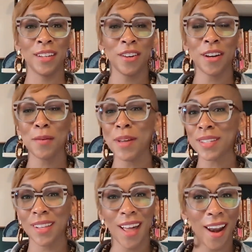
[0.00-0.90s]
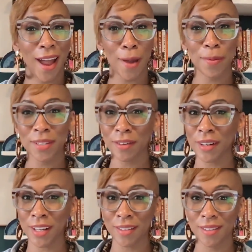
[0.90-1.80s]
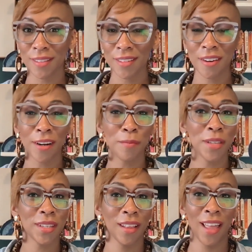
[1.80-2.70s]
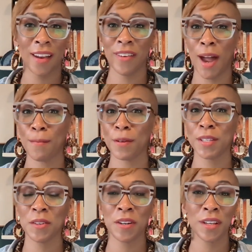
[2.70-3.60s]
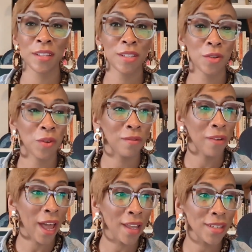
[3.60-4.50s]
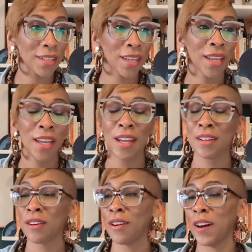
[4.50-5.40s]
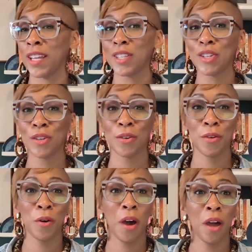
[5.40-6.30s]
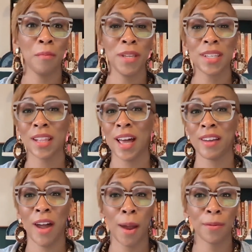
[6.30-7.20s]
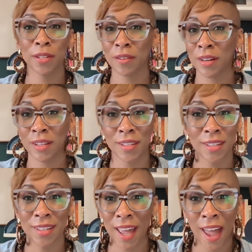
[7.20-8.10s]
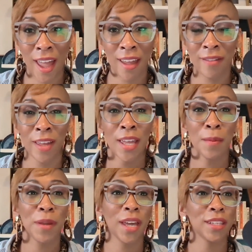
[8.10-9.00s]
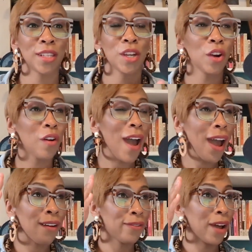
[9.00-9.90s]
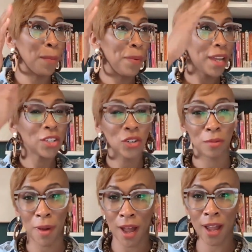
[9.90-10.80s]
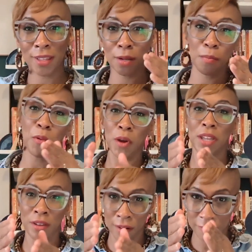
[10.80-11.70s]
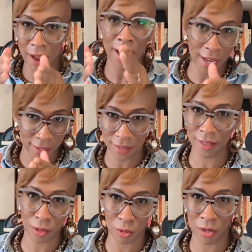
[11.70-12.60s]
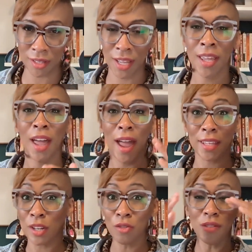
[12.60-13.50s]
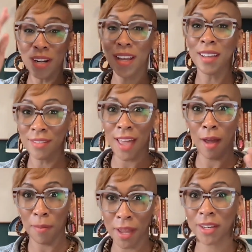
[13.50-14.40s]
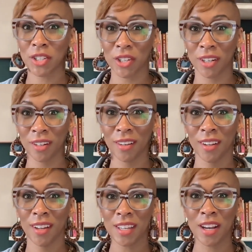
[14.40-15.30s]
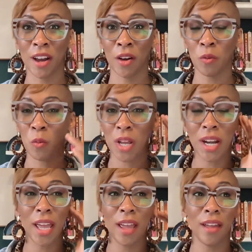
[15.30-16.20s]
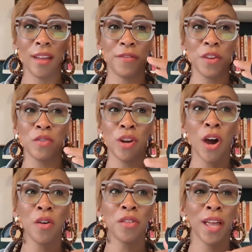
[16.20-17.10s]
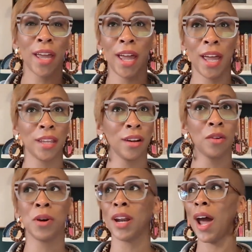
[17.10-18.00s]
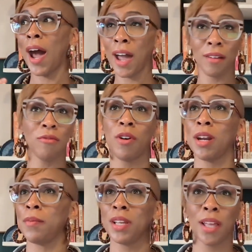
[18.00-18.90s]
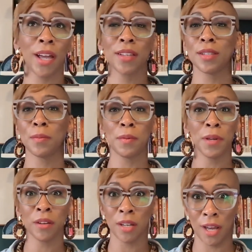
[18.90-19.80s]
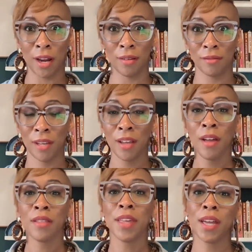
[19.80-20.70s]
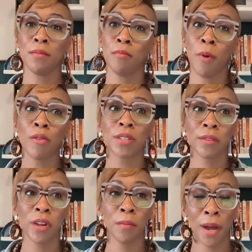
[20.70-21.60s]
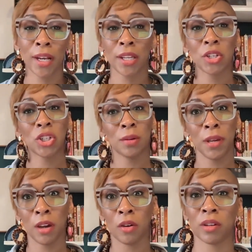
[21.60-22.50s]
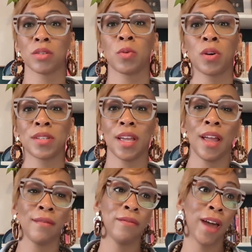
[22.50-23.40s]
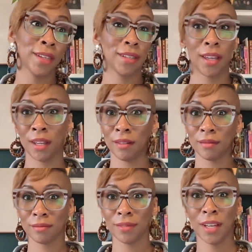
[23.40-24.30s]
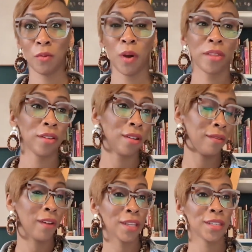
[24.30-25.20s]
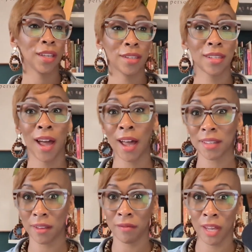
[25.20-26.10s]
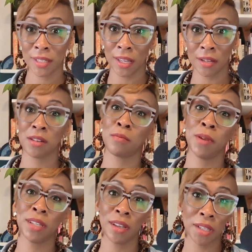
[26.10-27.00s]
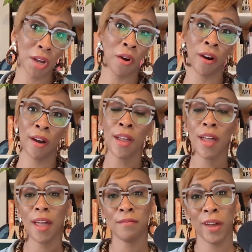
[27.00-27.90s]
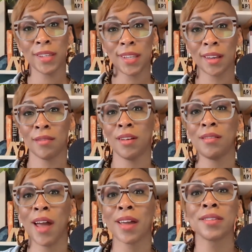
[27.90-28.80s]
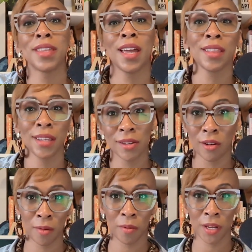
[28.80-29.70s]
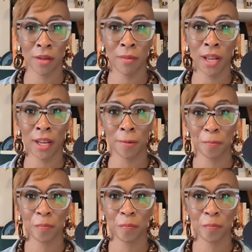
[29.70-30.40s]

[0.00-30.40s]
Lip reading: you're going to miss a lot of opportunities. You're going to miss a lot of opportunities to invest. You're going to miss a lot of opportunities to save because you don't have a picture in mind to point your finances towards. And you need that picture. If like, hey, you know what? I want to be like a super millionaire, then most of your money should be going towards investing. Whether you're investing in stocks, investing in your business, or investing in the next thing that's going to bring you money,